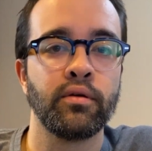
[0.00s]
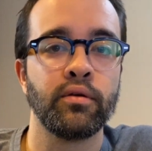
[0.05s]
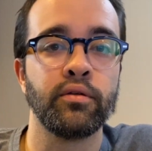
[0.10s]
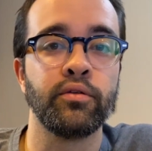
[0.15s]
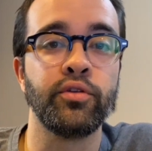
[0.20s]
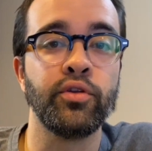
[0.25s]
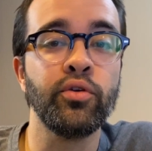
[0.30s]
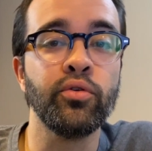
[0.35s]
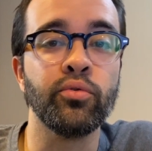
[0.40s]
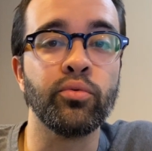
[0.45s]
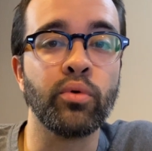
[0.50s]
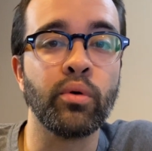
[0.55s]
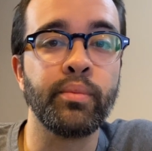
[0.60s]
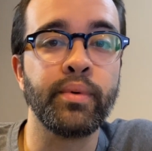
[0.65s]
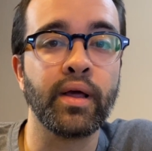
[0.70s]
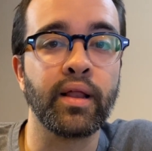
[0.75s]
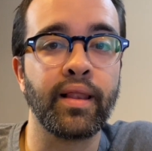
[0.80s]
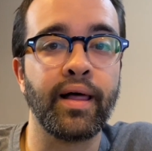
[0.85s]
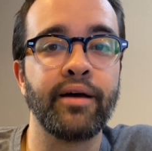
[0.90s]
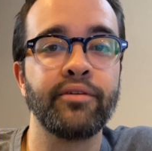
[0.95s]
you will be
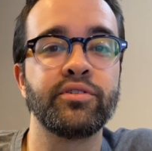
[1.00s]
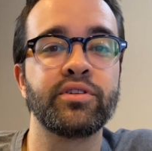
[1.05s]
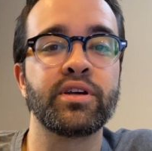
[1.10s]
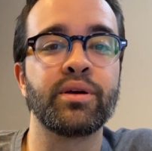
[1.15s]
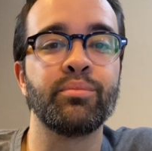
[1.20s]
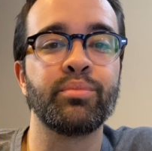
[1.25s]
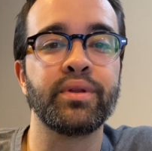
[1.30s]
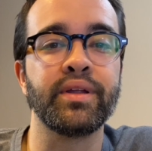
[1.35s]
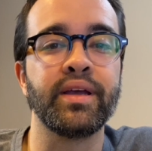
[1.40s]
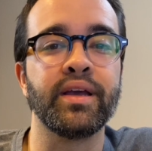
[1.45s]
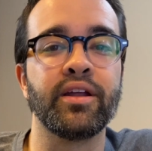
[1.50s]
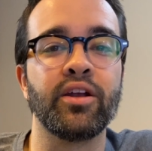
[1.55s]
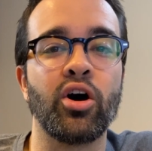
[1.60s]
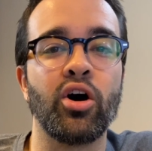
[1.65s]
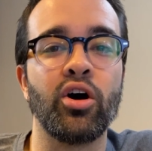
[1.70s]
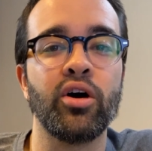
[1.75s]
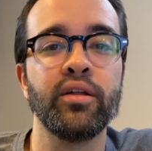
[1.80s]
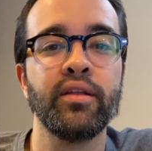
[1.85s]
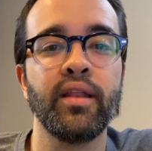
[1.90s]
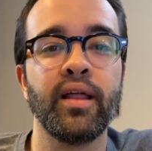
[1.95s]
allowed to complete an
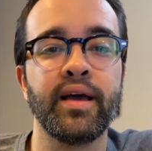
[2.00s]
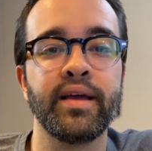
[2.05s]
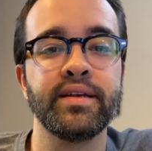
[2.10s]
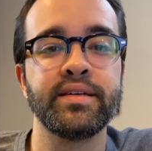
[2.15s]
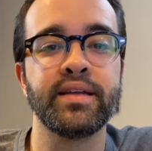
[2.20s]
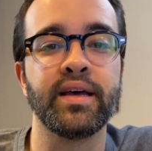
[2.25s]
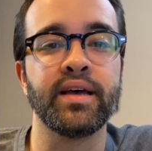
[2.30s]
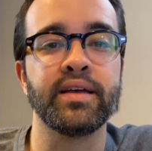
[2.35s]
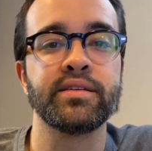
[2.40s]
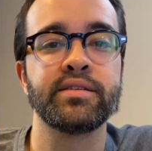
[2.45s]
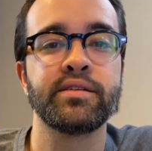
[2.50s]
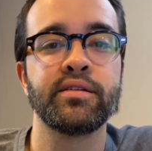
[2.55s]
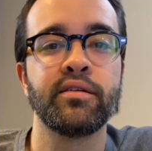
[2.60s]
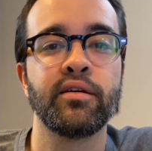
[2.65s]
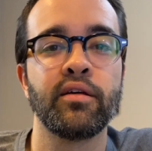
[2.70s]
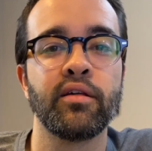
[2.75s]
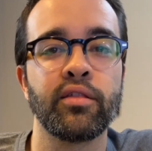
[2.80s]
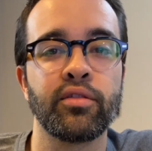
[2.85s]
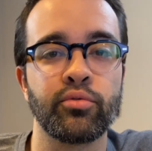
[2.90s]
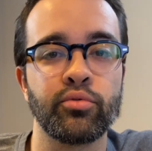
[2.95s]
online test
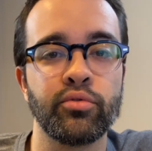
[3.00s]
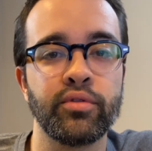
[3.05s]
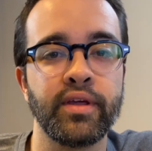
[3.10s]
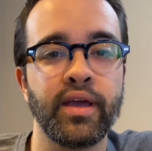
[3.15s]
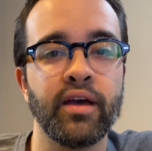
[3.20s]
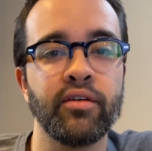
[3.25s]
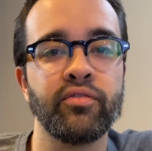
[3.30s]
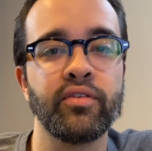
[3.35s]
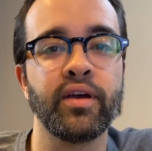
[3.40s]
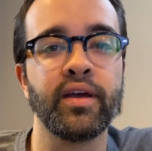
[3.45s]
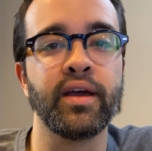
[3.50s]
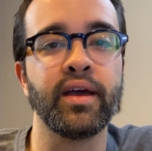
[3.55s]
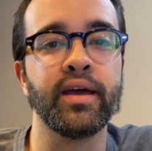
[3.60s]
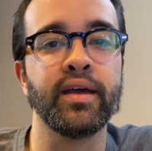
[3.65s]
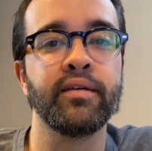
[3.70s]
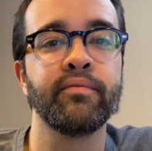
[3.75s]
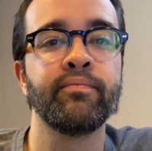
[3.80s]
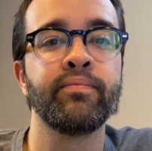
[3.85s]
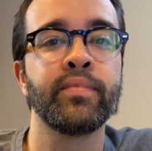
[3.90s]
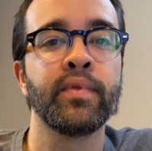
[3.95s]
through the FAA,
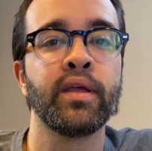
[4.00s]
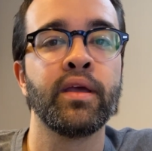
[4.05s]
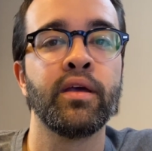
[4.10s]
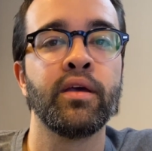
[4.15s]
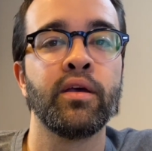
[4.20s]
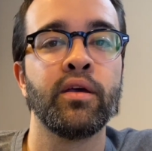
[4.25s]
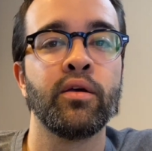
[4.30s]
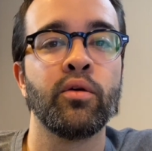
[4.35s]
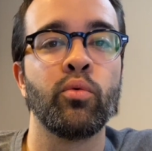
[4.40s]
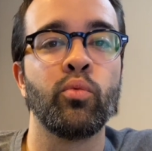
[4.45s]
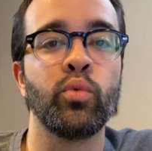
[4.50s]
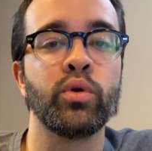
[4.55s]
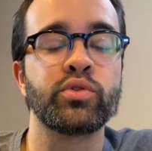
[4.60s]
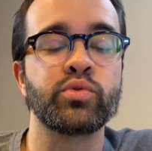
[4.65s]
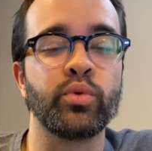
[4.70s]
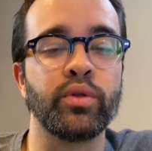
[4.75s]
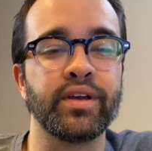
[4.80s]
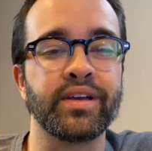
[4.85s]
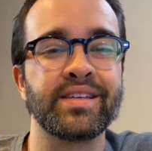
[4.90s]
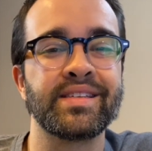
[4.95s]
which
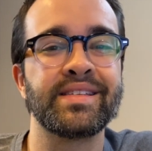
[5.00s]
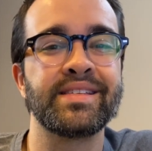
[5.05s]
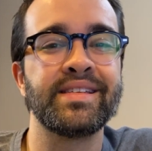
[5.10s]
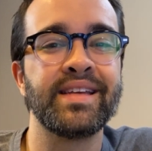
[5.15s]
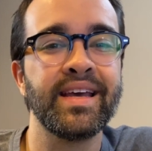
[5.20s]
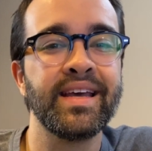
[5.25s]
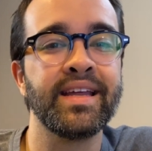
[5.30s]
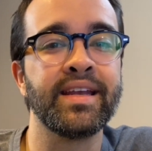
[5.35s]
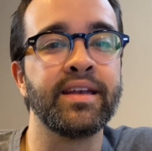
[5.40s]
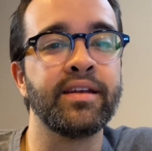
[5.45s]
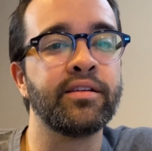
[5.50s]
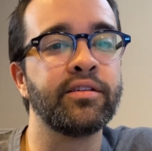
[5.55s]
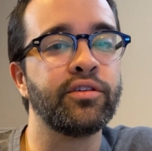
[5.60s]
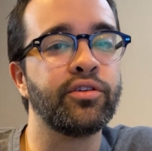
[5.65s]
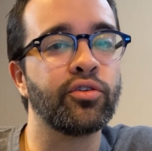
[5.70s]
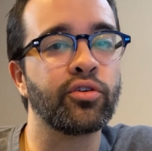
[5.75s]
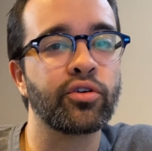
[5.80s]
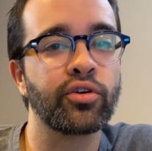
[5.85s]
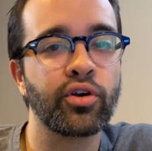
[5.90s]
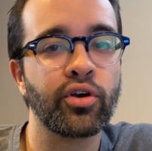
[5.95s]
will extend
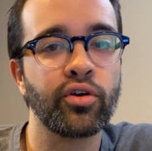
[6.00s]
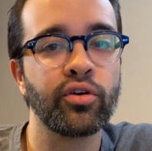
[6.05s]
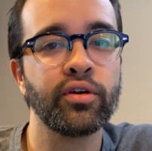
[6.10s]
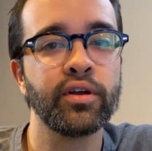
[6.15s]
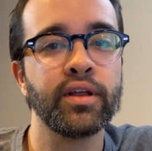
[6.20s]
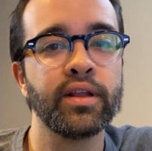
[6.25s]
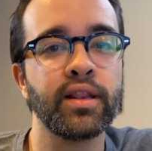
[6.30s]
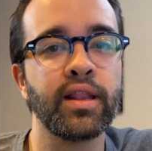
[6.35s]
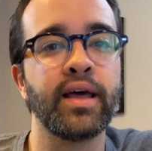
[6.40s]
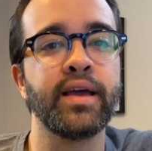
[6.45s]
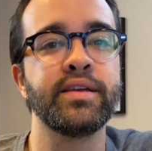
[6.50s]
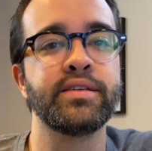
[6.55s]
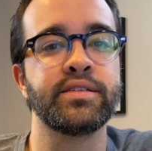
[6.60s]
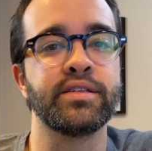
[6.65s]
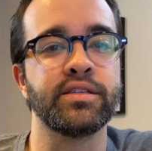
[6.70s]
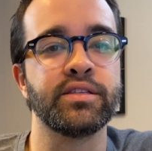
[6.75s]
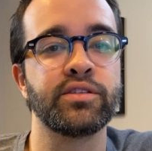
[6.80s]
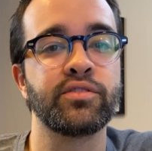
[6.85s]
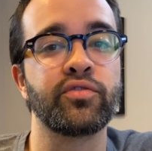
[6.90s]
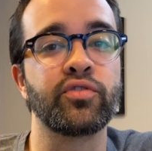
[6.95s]
your current
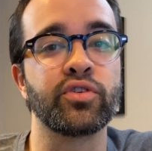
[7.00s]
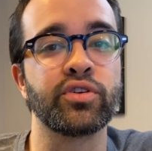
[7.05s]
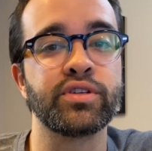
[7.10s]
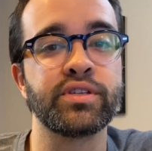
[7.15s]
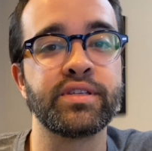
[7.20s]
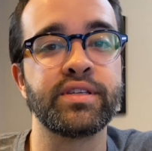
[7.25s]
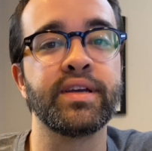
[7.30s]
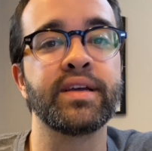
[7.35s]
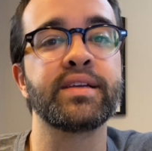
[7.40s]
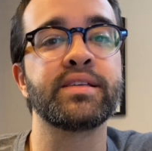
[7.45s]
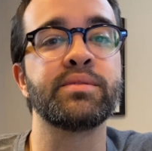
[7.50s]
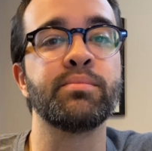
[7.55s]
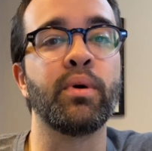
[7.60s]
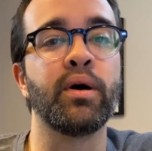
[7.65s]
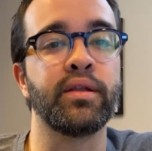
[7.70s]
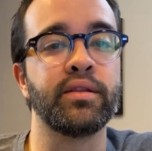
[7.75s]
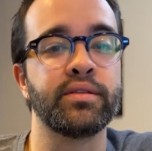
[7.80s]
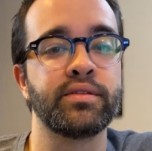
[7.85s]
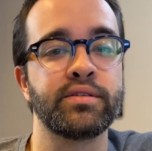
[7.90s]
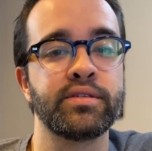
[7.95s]
license for 6
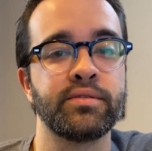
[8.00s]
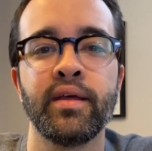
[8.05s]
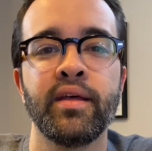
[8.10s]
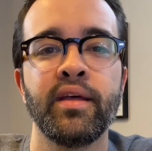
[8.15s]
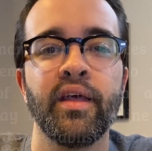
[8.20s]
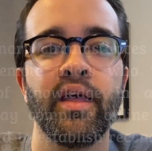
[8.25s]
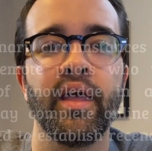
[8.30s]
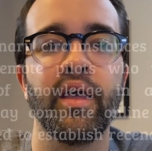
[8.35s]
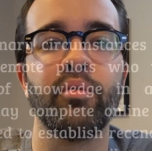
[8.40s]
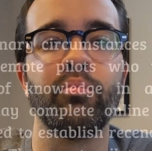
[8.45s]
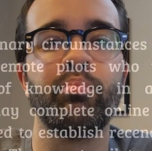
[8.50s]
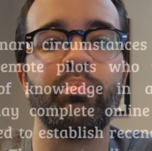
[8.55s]
months. And